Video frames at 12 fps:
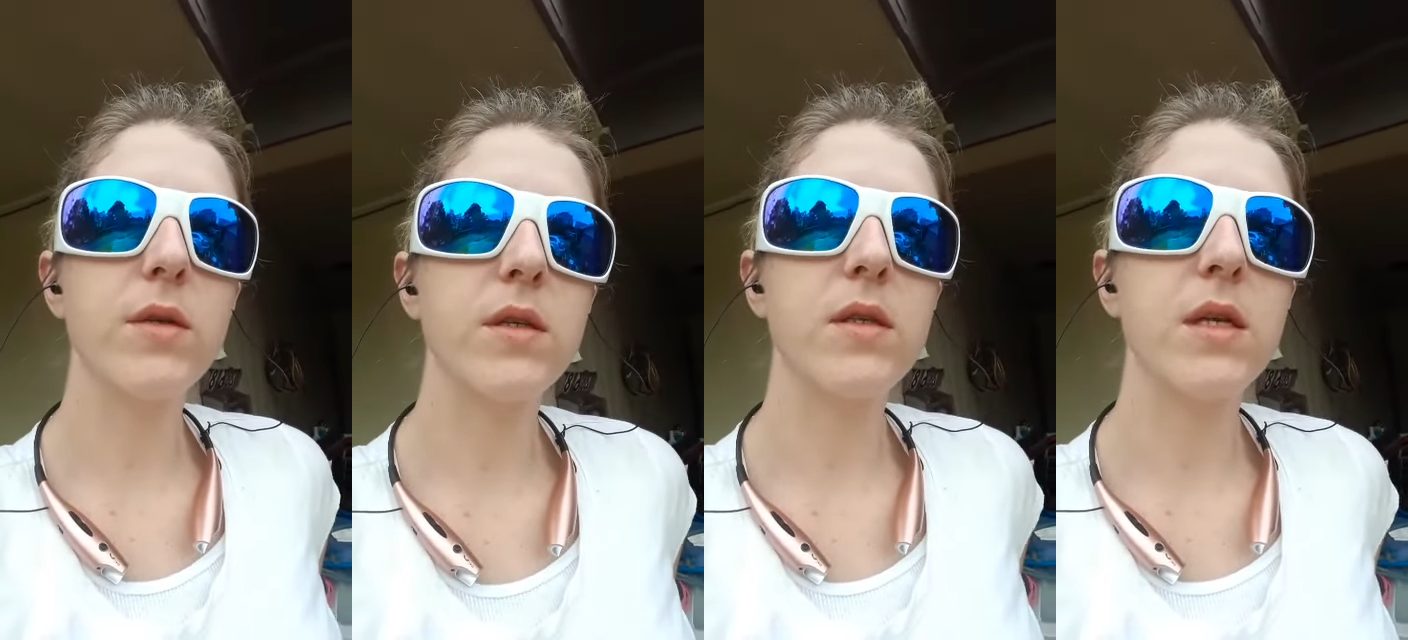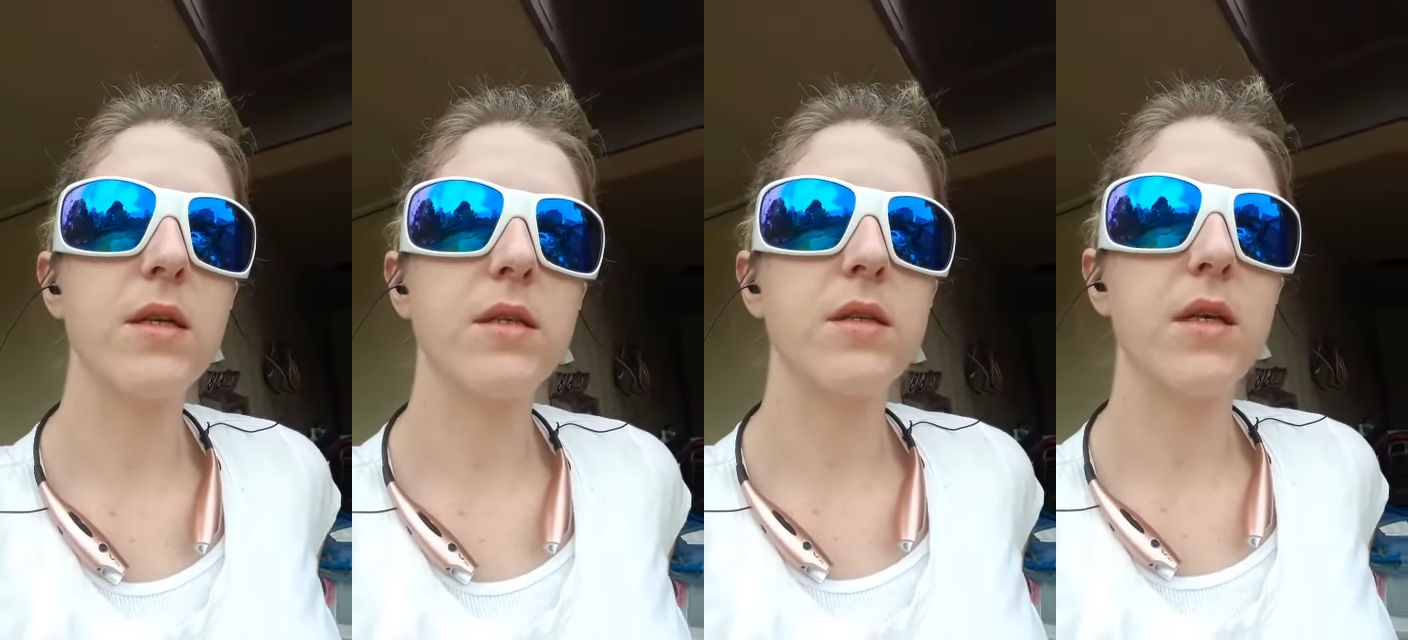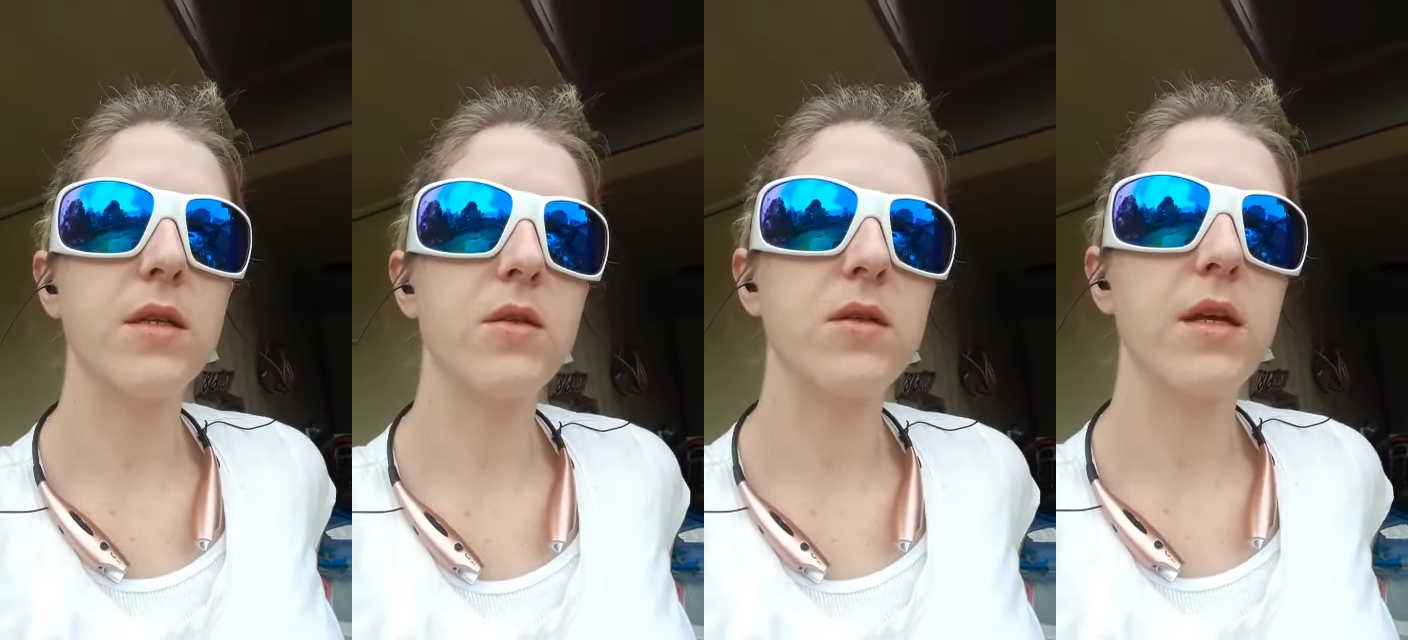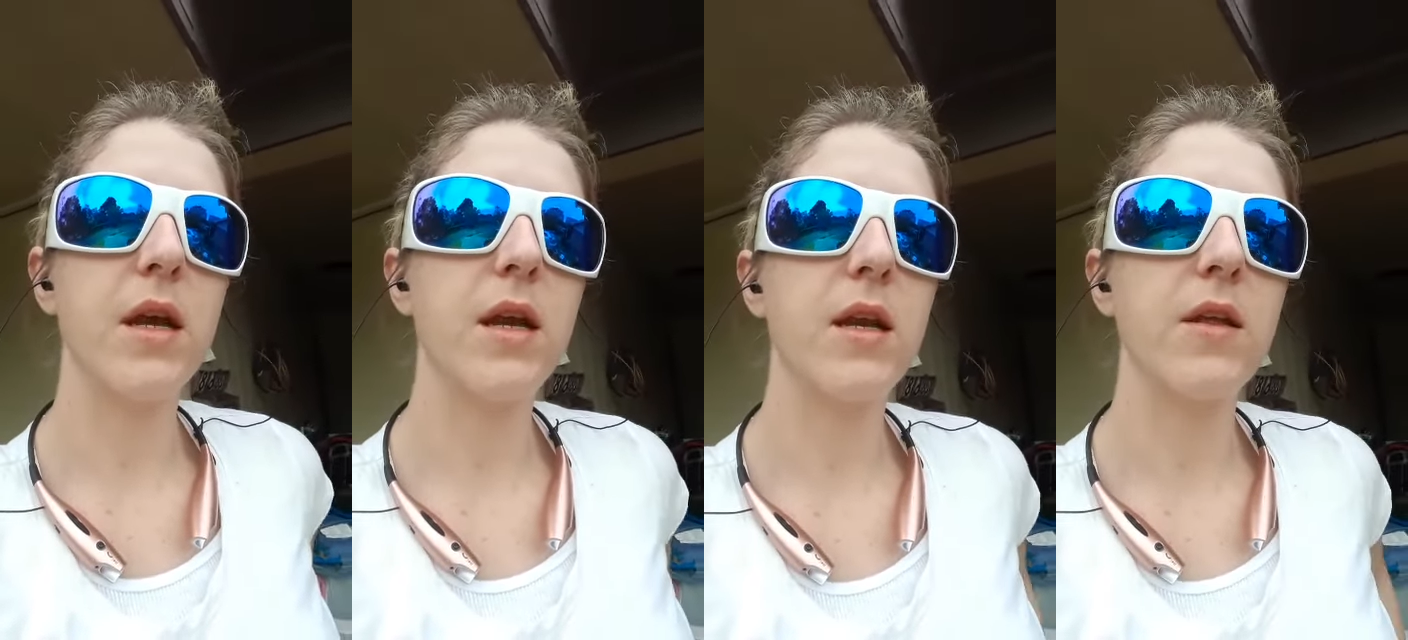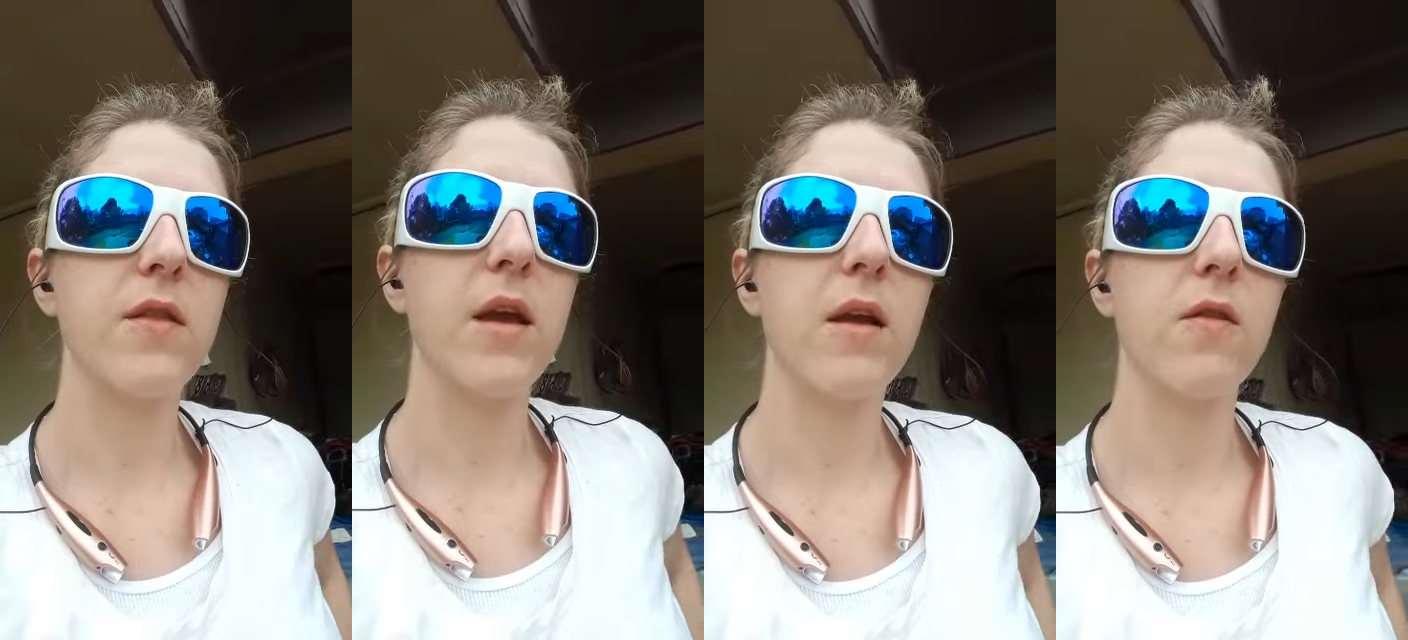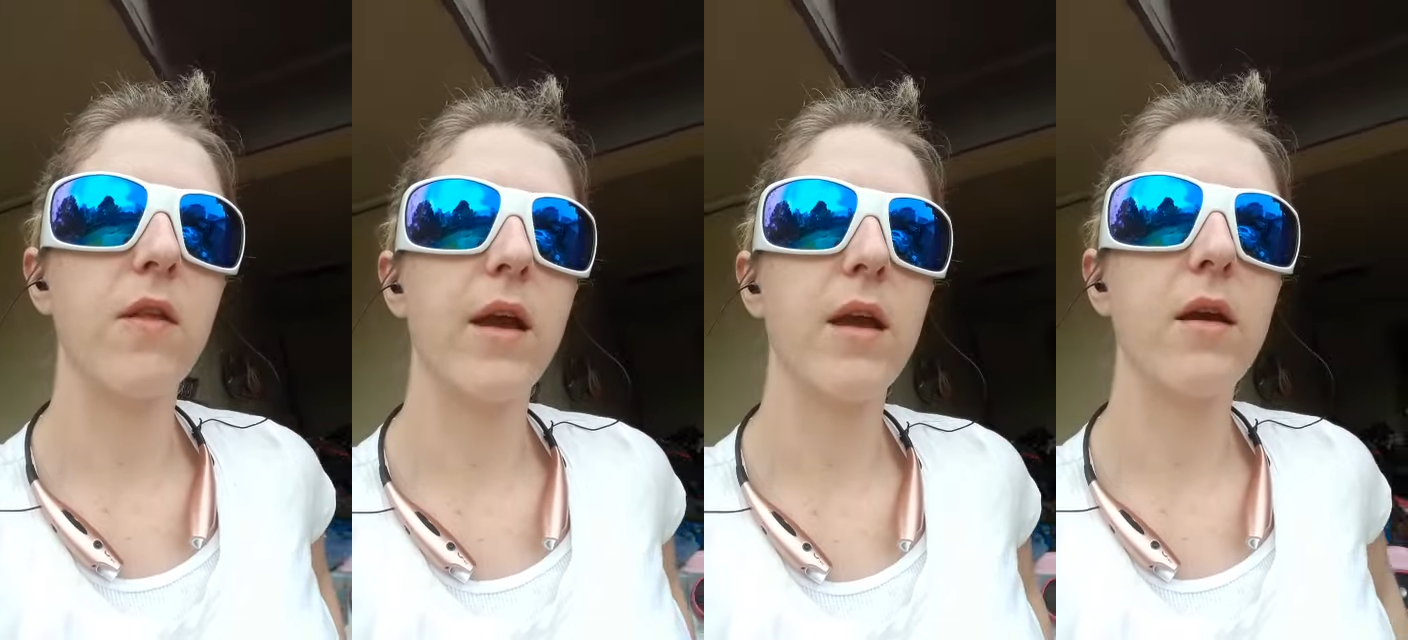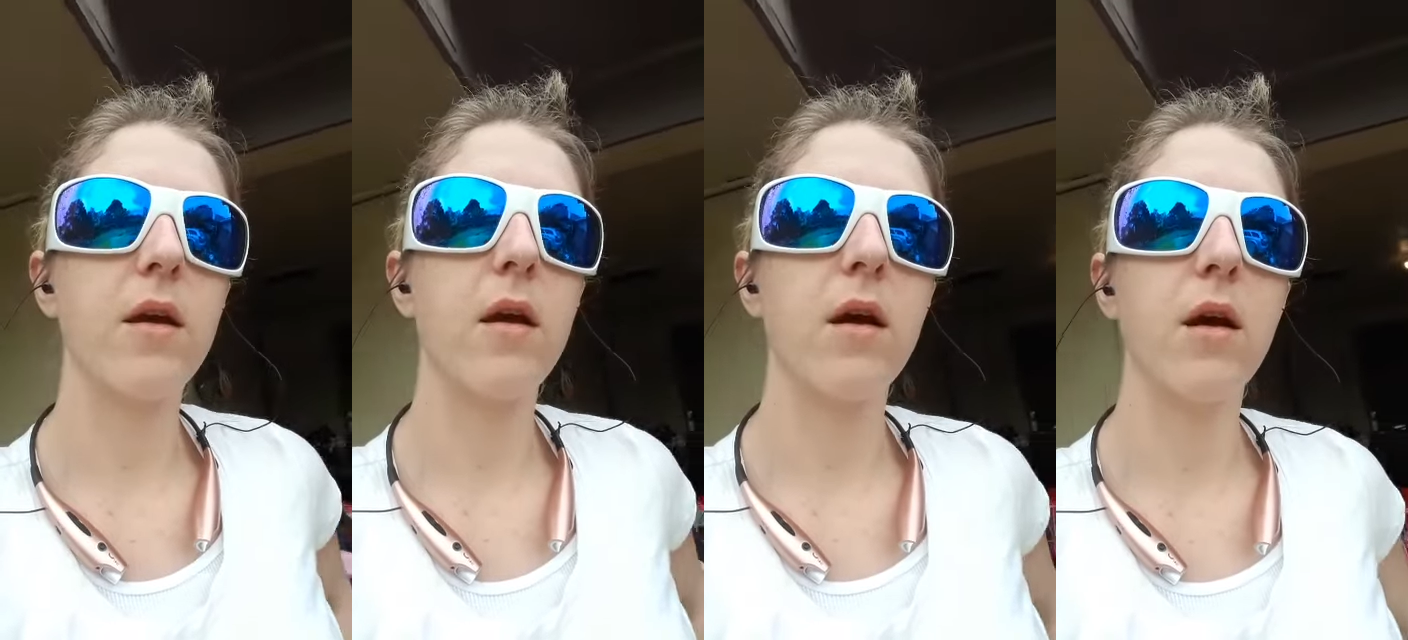was it says it doesn't say anything like